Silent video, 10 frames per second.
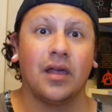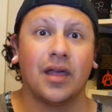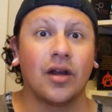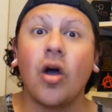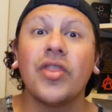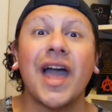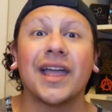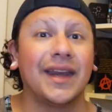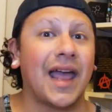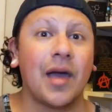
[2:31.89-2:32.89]
And all
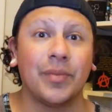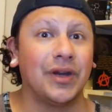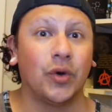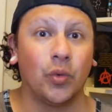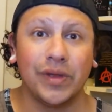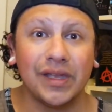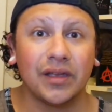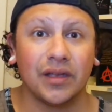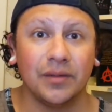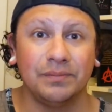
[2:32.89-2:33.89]
that can happen in a
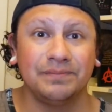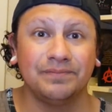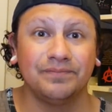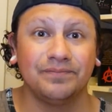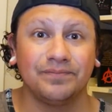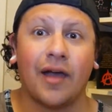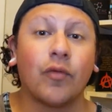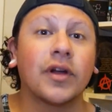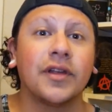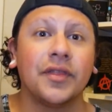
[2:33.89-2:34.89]
week. I've
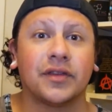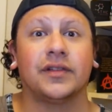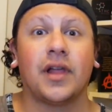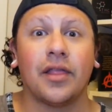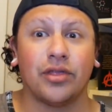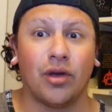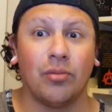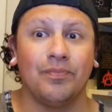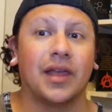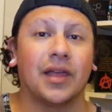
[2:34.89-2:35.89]
worked on this a lot
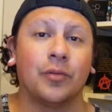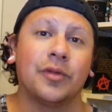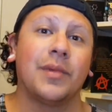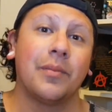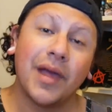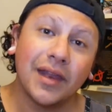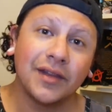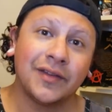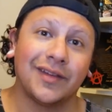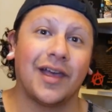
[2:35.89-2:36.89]
though, and with my
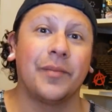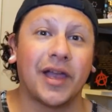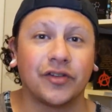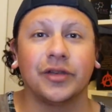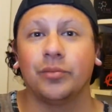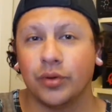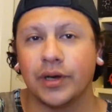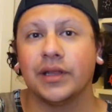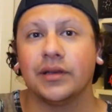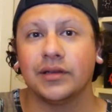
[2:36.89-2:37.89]
meds, I'm actually
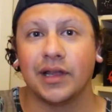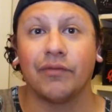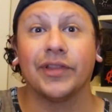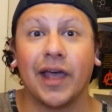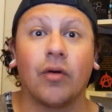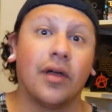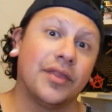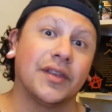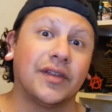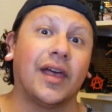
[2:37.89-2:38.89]
pretty leveled out
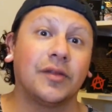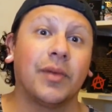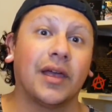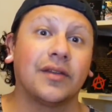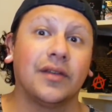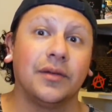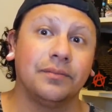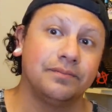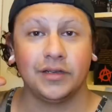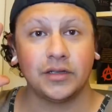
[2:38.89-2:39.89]
on this aspect.
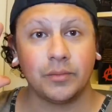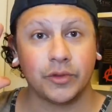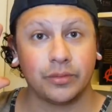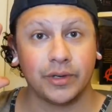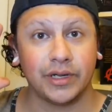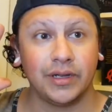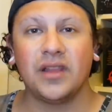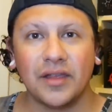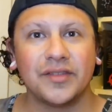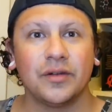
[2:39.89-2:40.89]
Number 3,
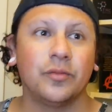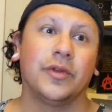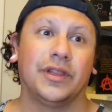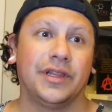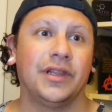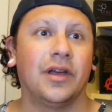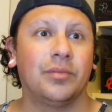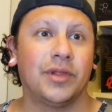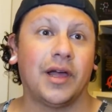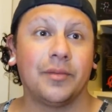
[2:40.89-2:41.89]
doesn't really
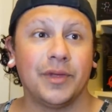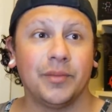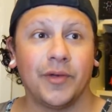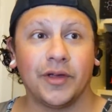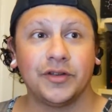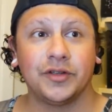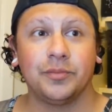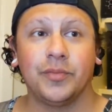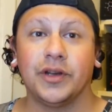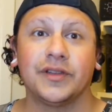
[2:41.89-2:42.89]
apply to me much,
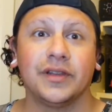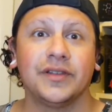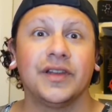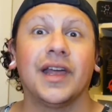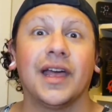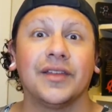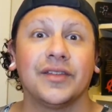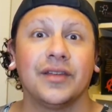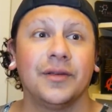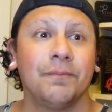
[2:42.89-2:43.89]
but it's listed
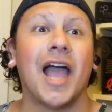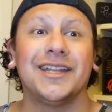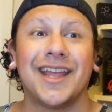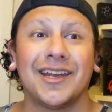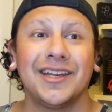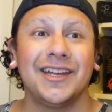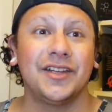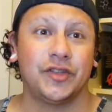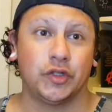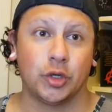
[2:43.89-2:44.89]
as identity
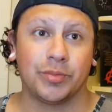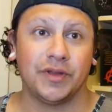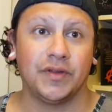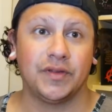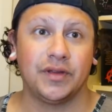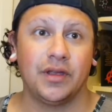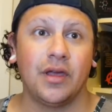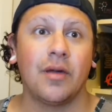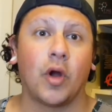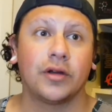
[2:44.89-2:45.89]
disturbance,
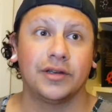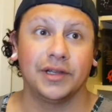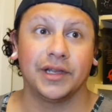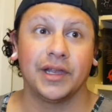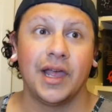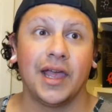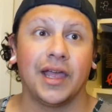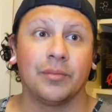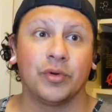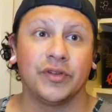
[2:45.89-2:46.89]
markedly
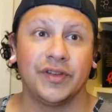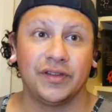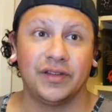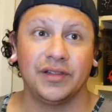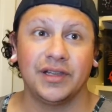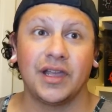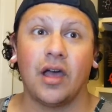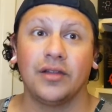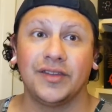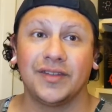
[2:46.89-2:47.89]
and persistently
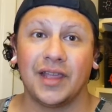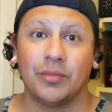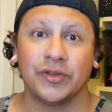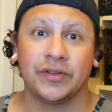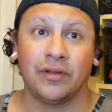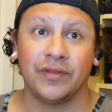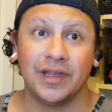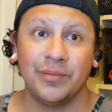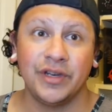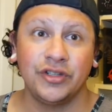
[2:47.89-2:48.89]
unstable
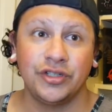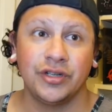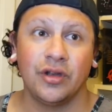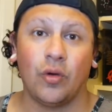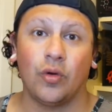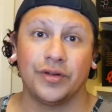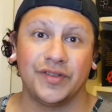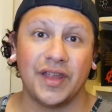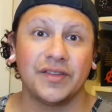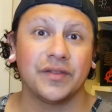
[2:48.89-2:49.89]
self-image or
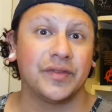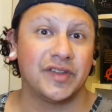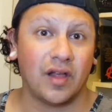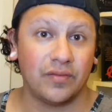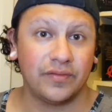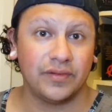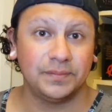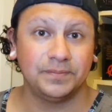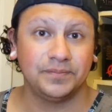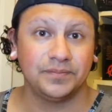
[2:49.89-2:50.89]
sense of self.
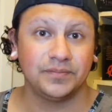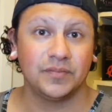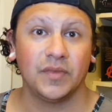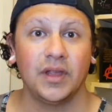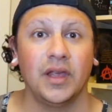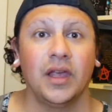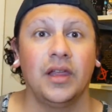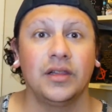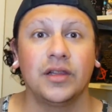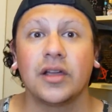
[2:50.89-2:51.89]

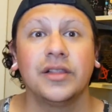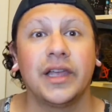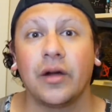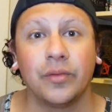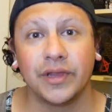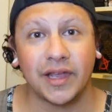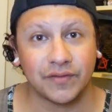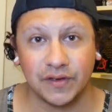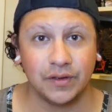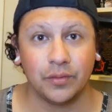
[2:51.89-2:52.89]
Luckily, I don't really have
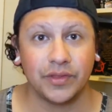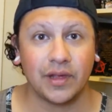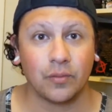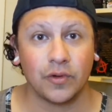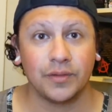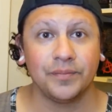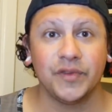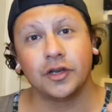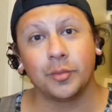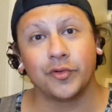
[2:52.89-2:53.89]
to deal with that one.
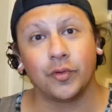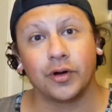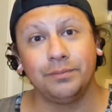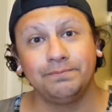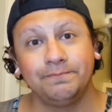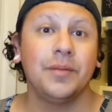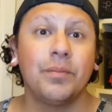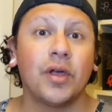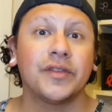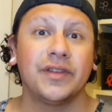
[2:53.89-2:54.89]
Number 4,
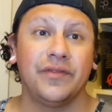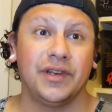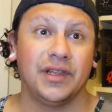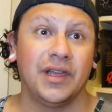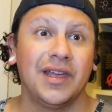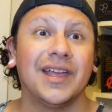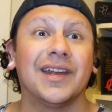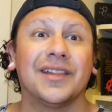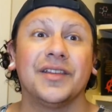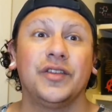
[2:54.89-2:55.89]
impulsivity
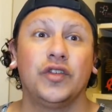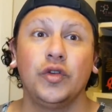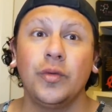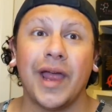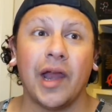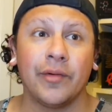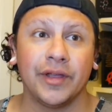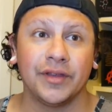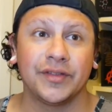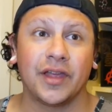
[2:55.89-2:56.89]
in at least 2
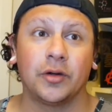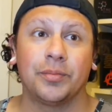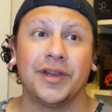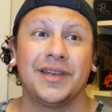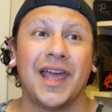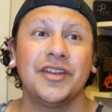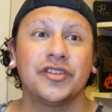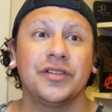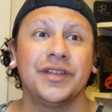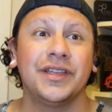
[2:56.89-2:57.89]
areas that are
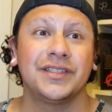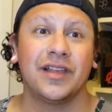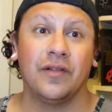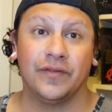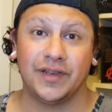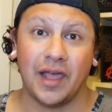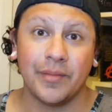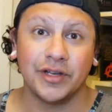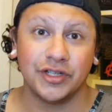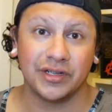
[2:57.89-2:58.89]
potentially
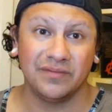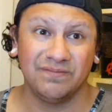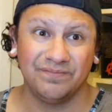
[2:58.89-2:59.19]
self-damaging.